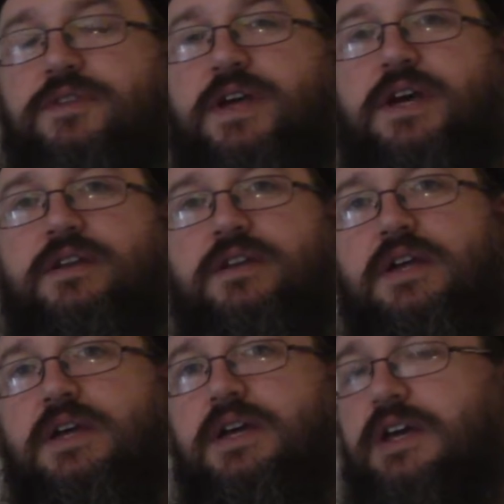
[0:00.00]
that,
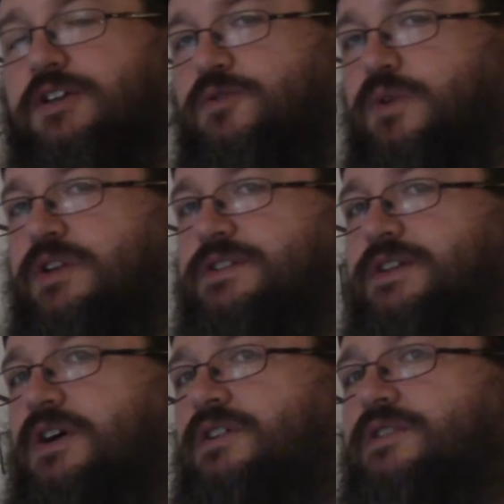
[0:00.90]
as well as
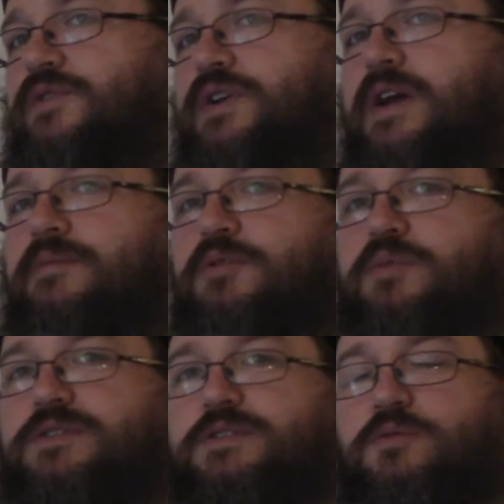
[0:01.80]
all the vocabulary
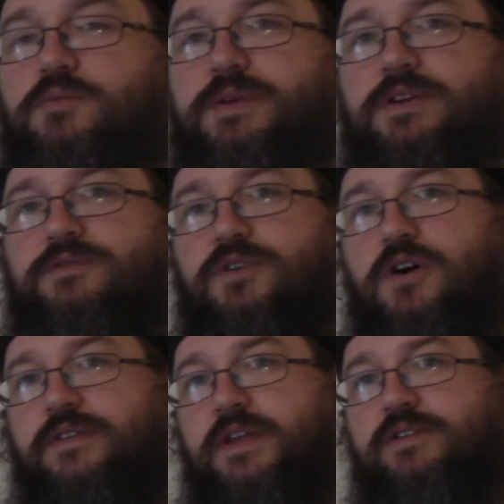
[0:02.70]
words that will be for
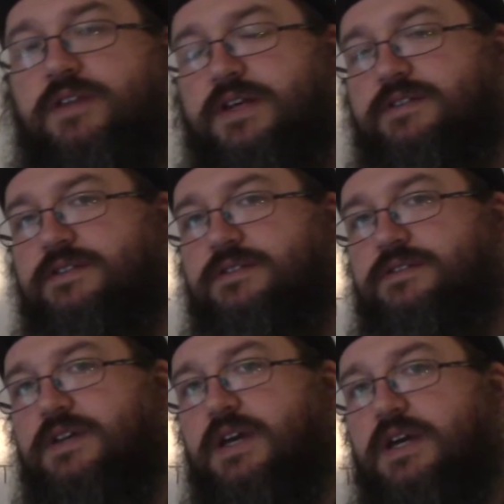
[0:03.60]
all the other lessons.